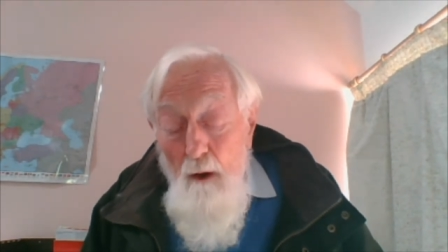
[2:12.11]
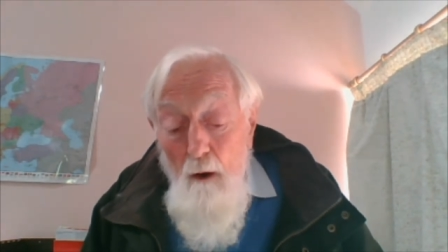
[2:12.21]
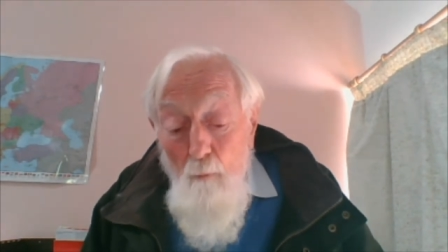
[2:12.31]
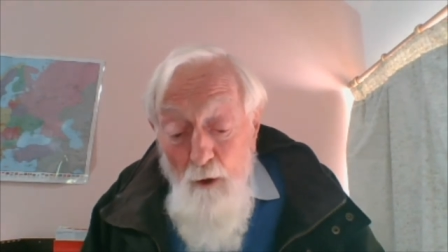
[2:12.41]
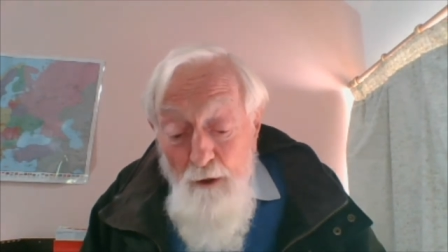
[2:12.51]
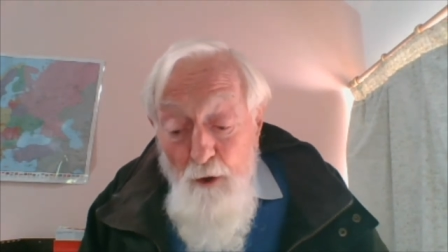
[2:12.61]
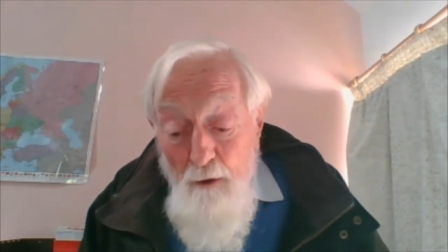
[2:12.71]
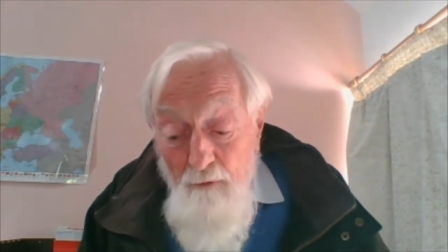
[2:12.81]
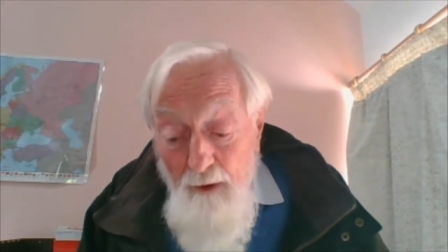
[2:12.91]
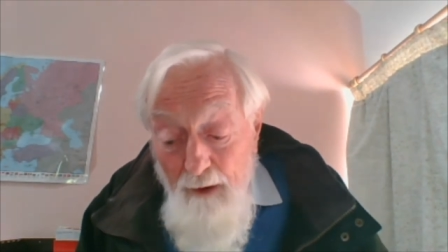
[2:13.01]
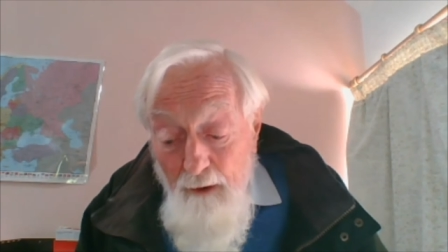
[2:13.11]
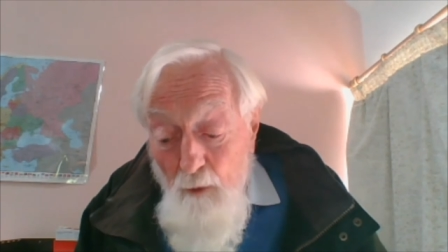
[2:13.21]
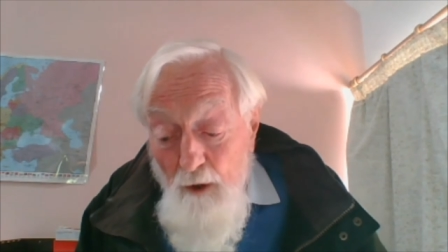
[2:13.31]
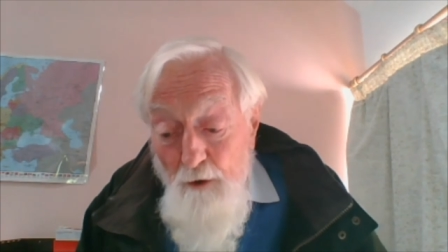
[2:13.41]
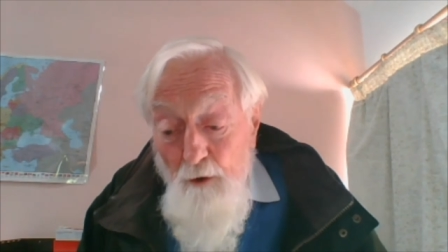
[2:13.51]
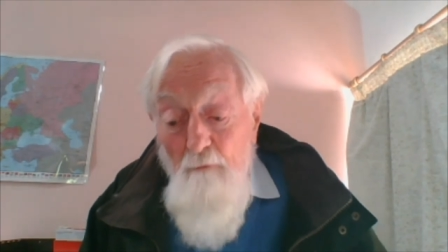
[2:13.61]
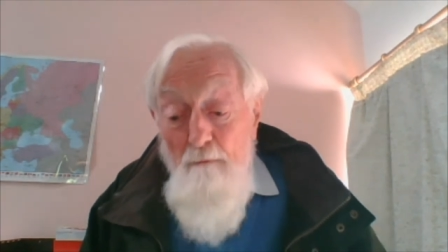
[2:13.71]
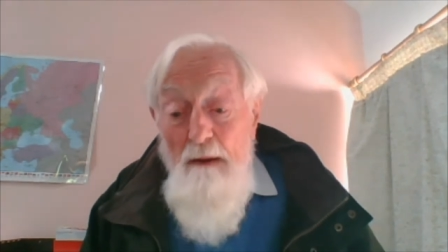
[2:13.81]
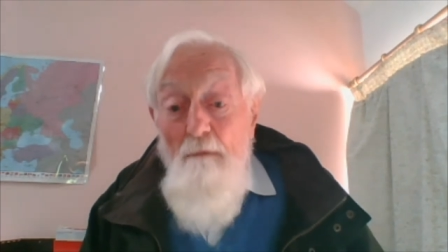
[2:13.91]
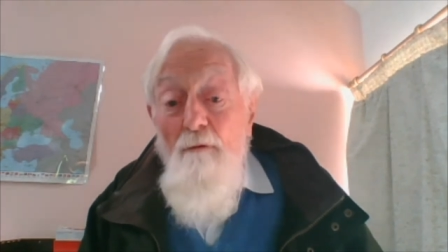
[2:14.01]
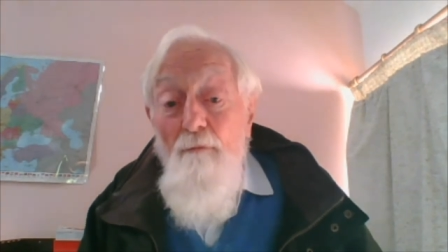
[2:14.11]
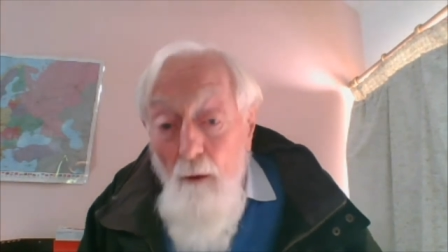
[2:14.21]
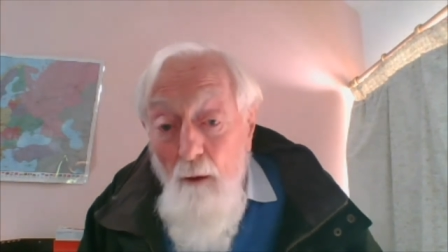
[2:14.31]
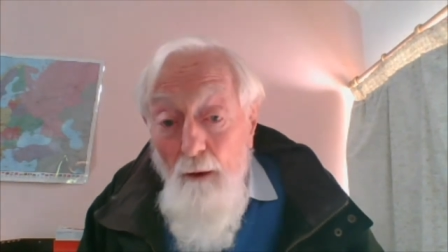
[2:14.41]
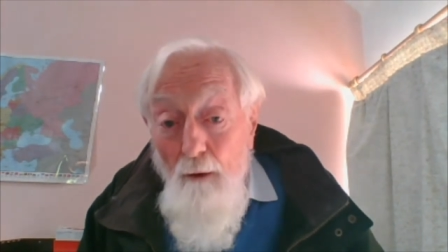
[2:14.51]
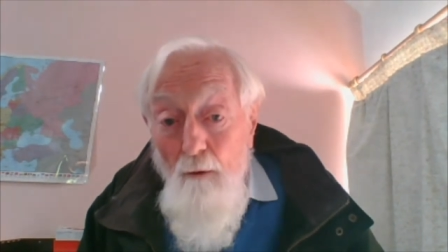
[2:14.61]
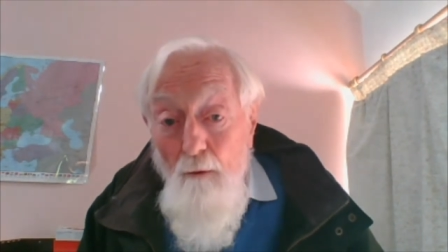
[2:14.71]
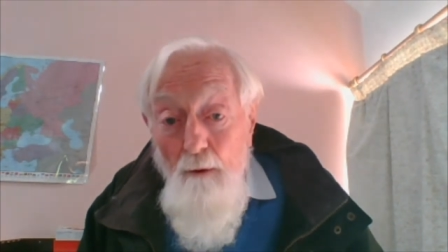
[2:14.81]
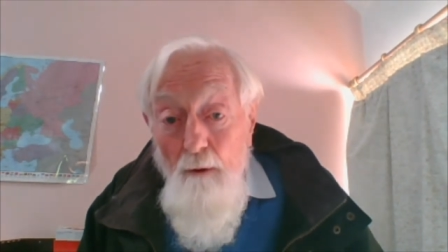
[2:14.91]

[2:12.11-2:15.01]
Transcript: uh, which have which have been followed